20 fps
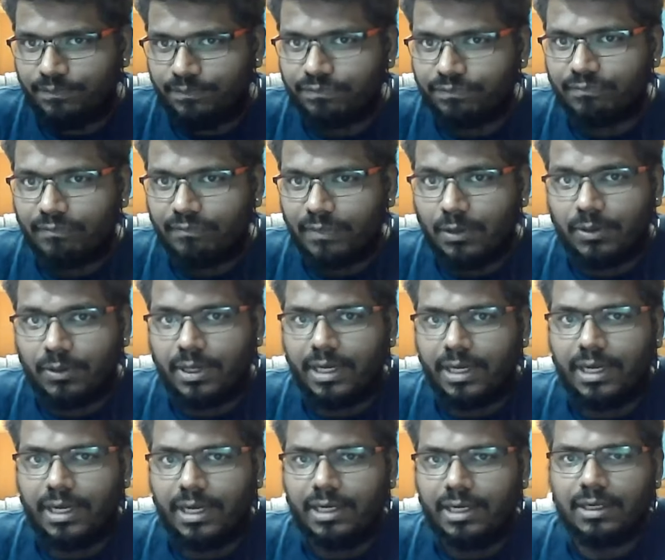Okay, he
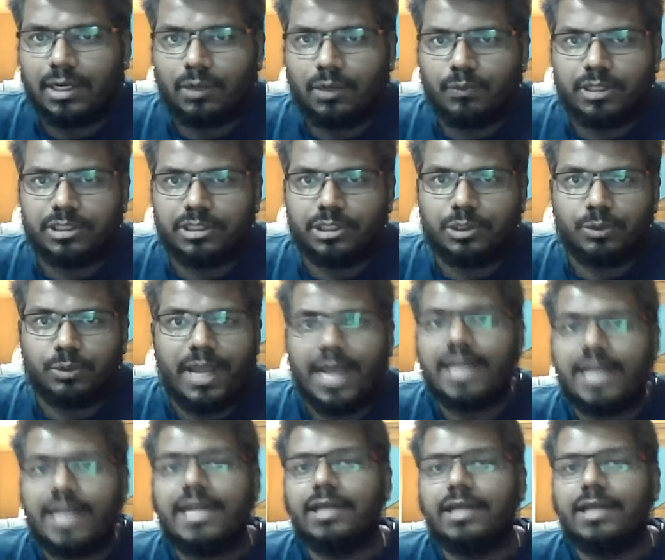didn't convert to any
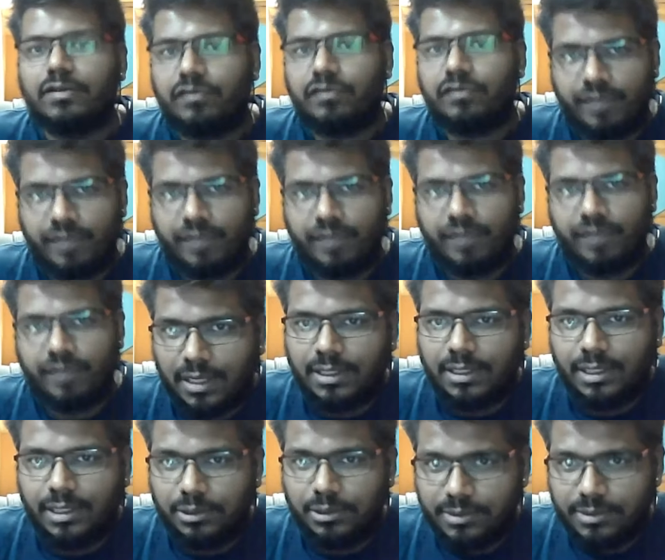other faith other than
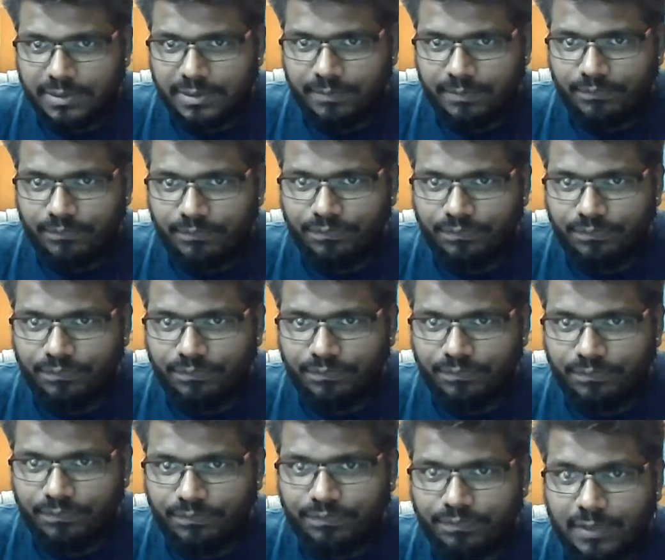Hinduism. Okay,
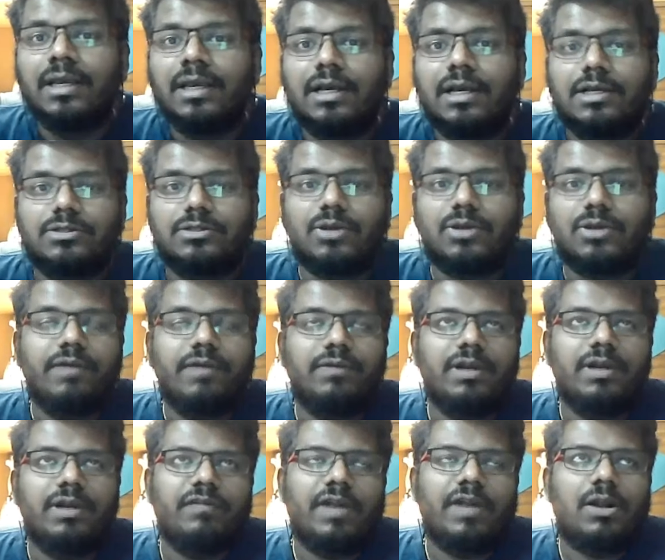so I would in
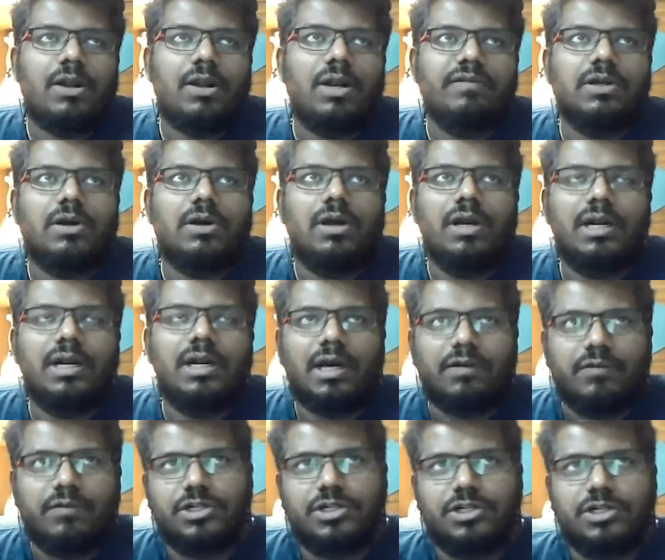fact not even call it
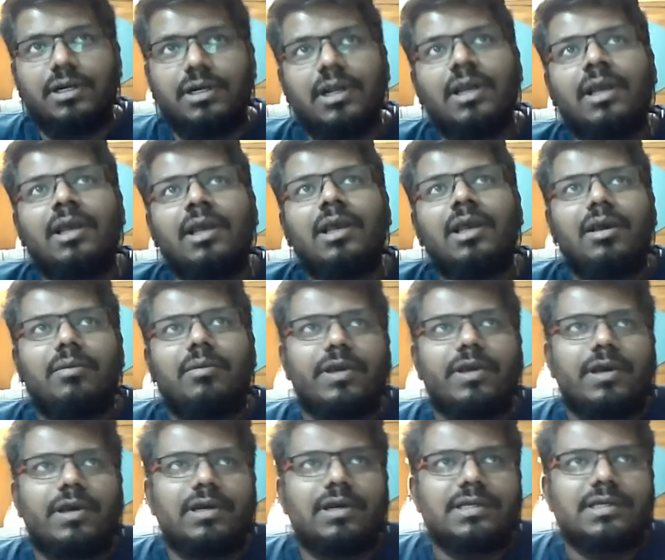conversion,
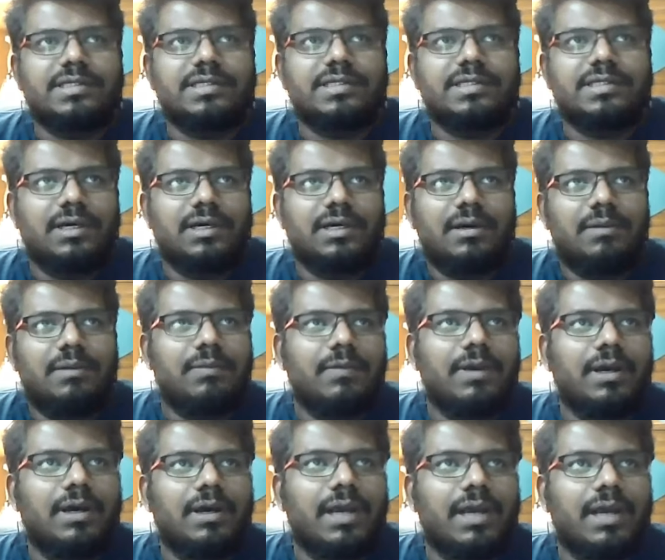because
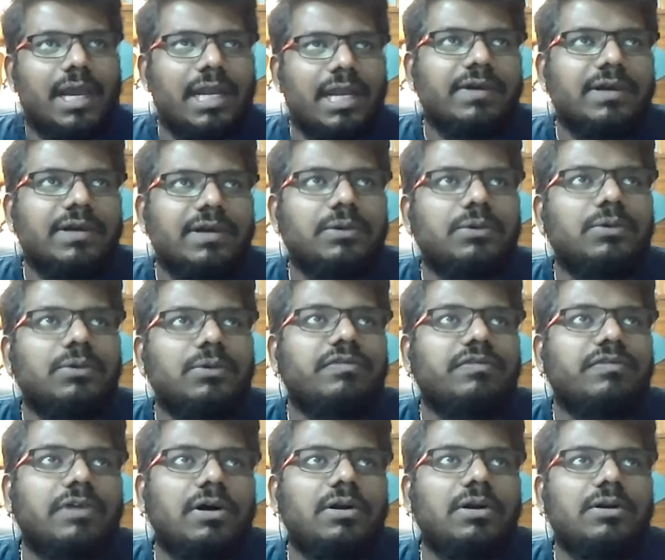anyone who
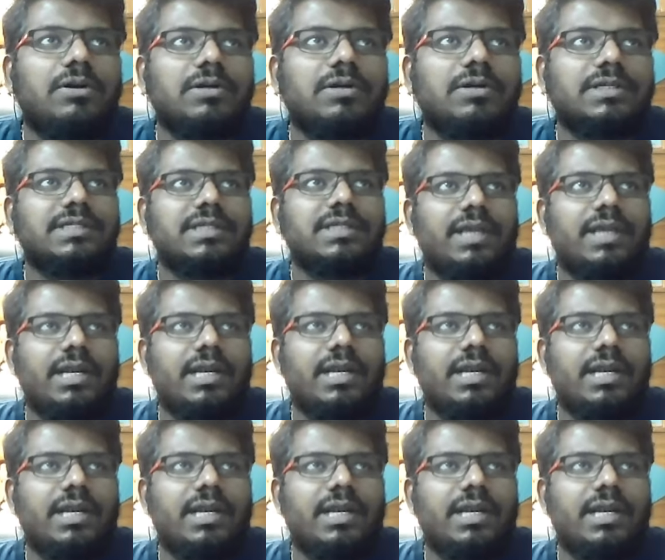follows Indian